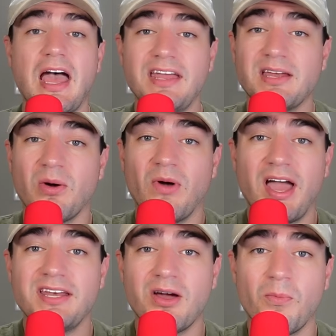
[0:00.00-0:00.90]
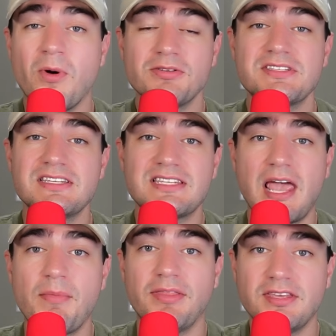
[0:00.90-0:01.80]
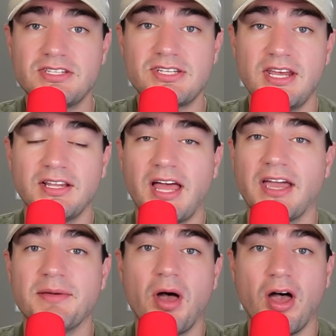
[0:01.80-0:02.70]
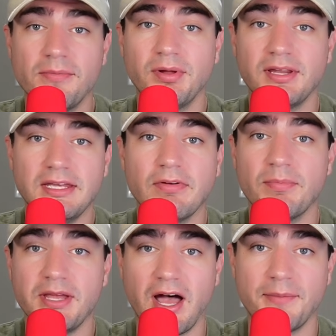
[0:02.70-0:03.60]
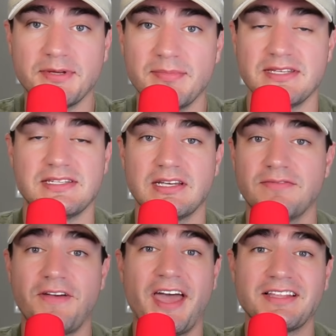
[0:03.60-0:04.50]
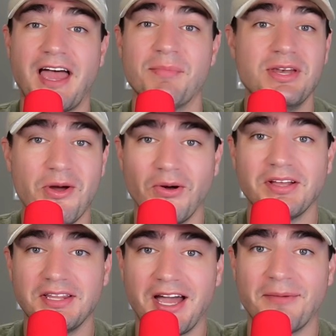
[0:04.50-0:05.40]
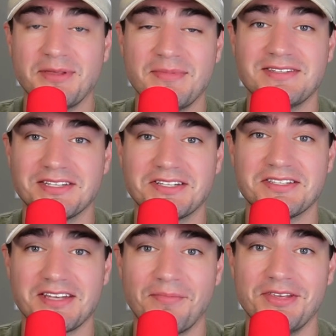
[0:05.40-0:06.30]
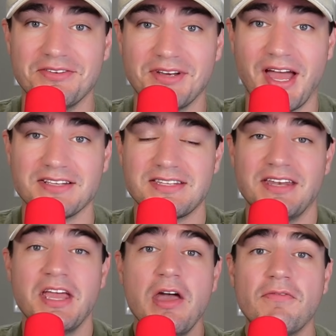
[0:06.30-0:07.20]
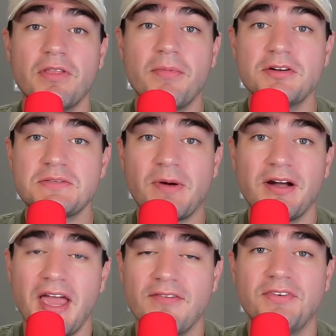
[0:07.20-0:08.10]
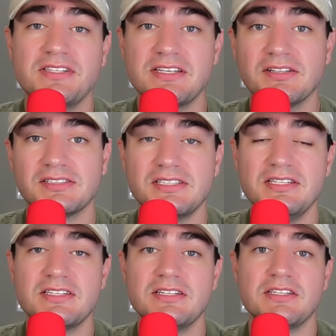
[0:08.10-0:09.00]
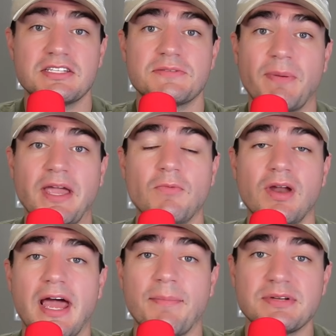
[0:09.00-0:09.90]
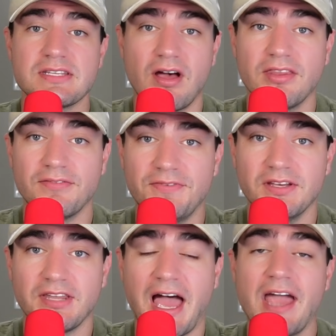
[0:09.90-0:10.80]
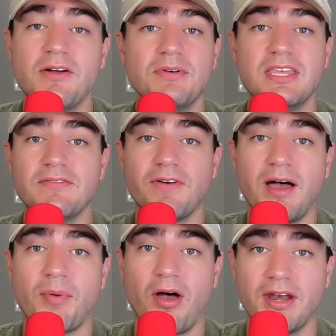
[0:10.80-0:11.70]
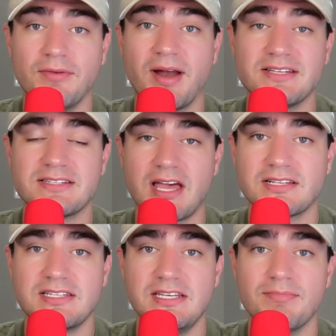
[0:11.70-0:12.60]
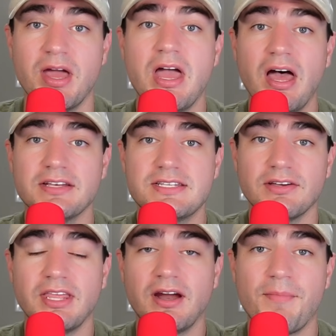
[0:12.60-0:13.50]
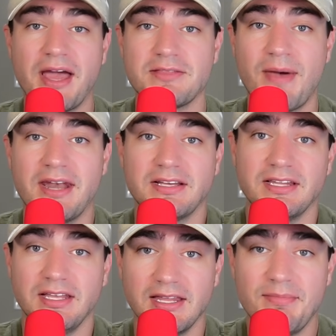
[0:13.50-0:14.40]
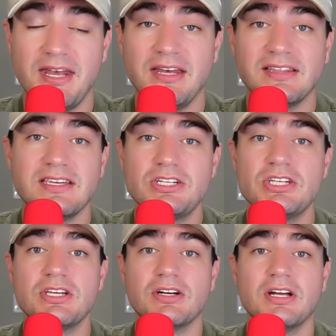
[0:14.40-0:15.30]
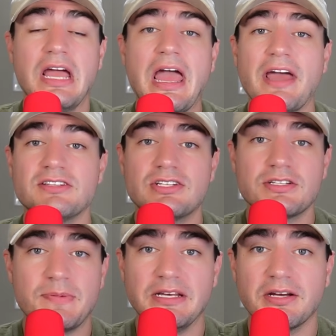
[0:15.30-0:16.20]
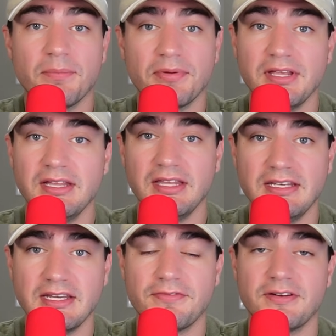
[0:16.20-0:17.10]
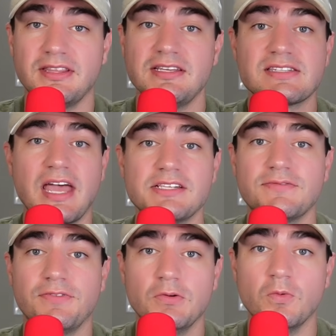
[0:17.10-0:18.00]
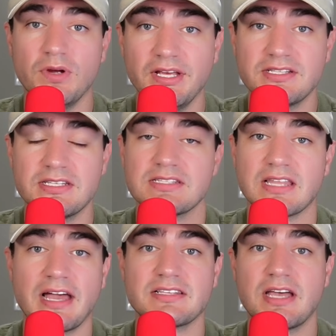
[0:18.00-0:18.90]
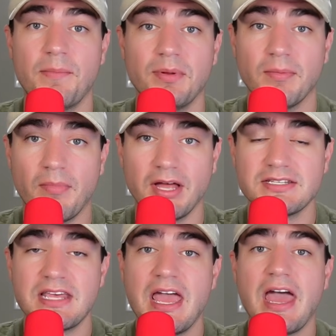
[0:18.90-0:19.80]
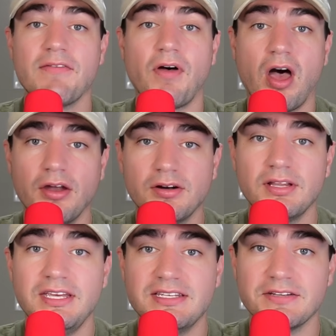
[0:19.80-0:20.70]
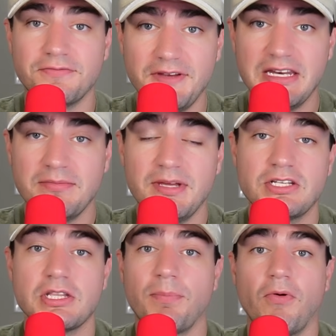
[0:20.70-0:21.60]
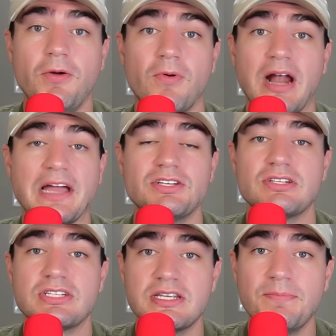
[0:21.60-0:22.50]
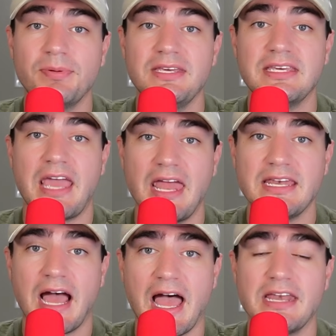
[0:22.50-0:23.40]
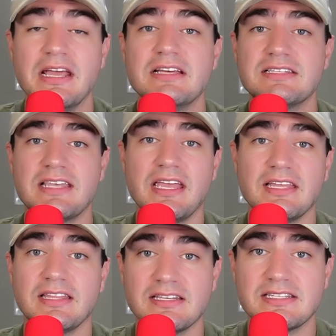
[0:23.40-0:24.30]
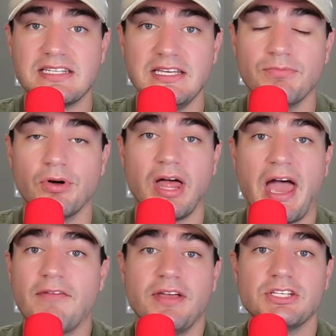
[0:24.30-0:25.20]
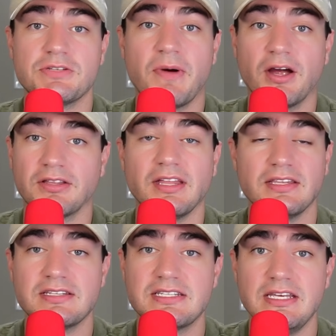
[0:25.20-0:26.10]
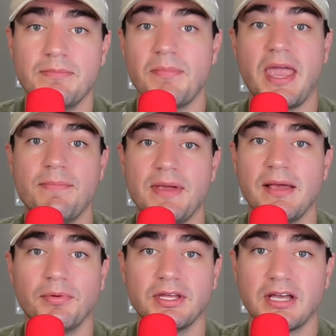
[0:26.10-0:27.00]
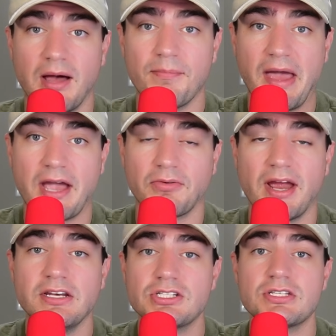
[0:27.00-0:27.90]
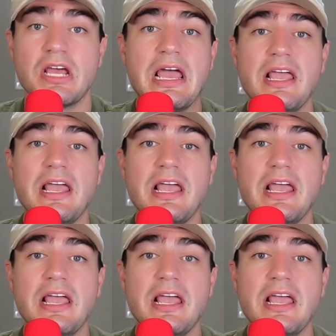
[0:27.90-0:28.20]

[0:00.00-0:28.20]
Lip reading: I know. Most of the time on this channel, I am unbelievably optimistic. In fact, I'm annoyingly optimistic to some of you guys. And for the most part, every single season, despite what happens on the field, I don't give up on a Red Sox team until they are mathematically eliminated. This year has just been completely different. These last few weeks, this last couple of months have utterly defeated me to the point where I just simply cannot say that this team will have a spark, that this team may be able to come back, right?